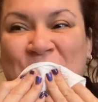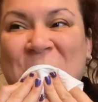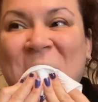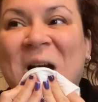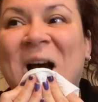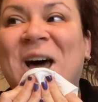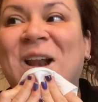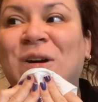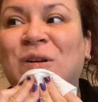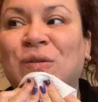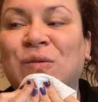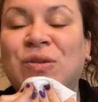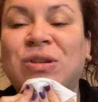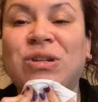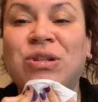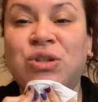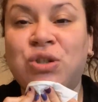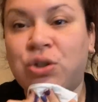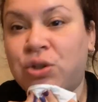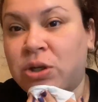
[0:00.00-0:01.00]
I don't know what the
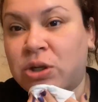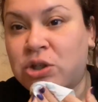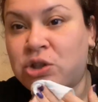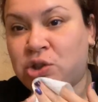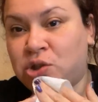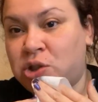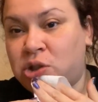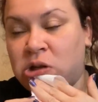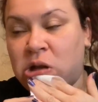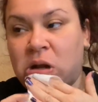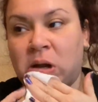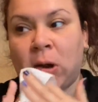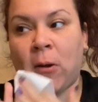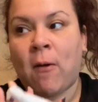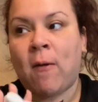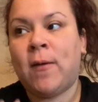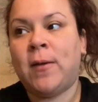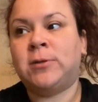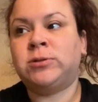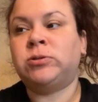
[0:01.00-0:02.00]
instructions say.
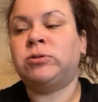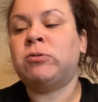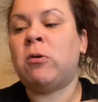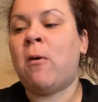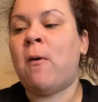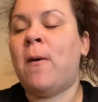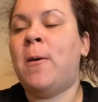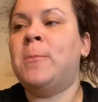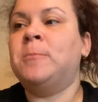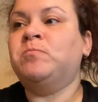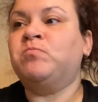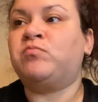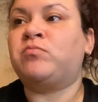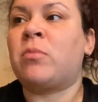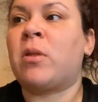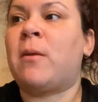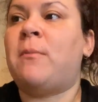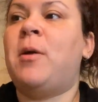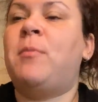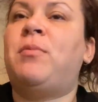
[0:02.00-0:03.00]

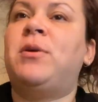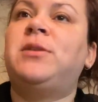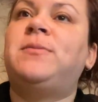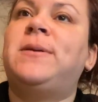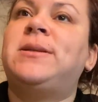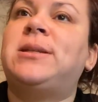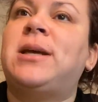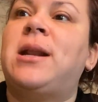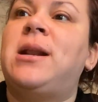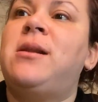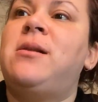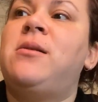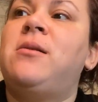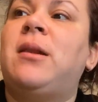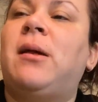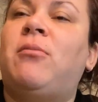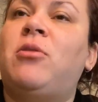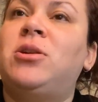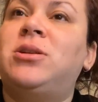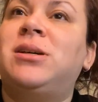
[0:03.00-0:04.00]
¿Me puedes pasar
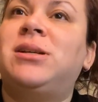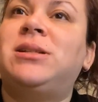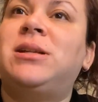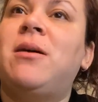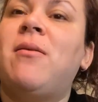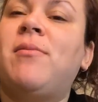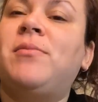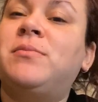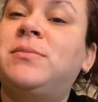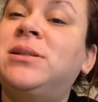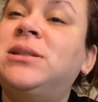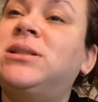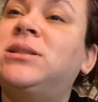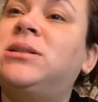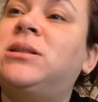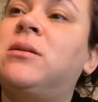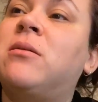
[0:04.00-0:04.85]
la bolsa esa, please?